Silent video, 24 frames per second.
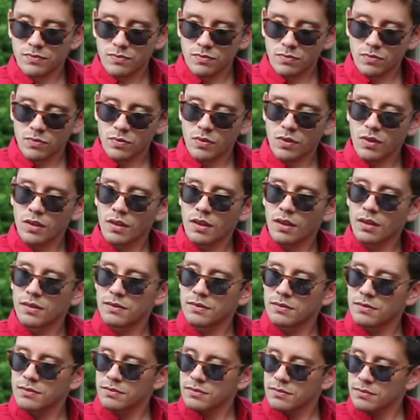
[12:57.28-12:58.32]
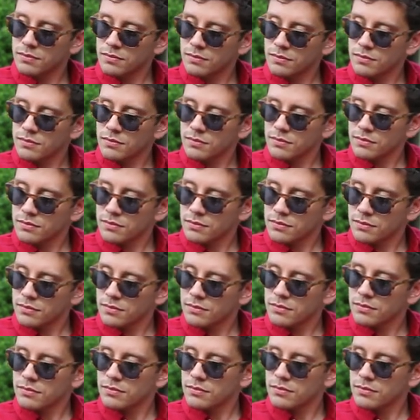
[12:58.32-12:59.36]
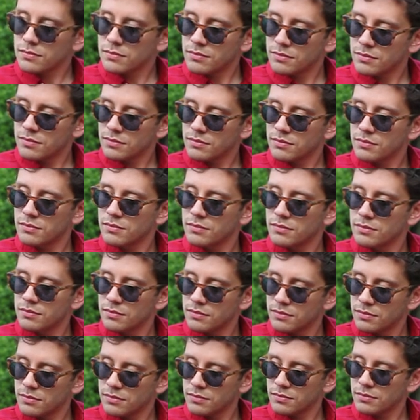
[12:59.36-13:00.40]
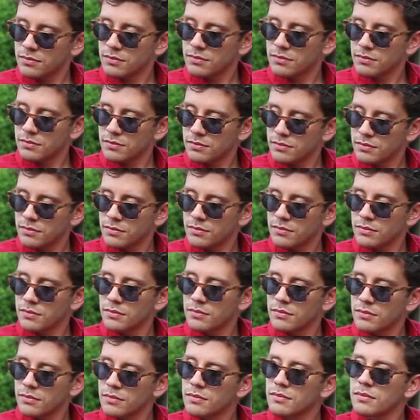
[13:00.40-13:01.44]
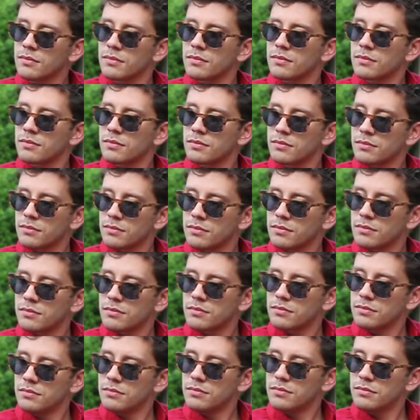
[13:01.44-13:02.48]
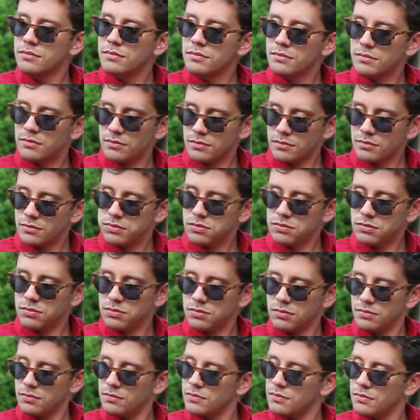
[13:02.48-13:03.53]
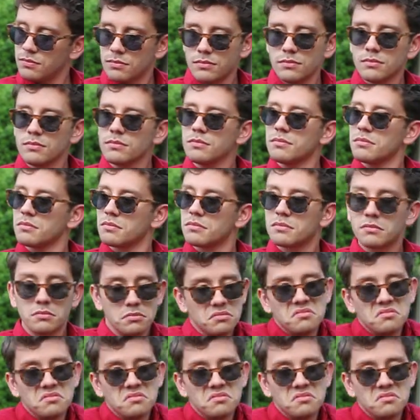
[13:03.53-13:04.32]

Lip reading: The person shown says nothing.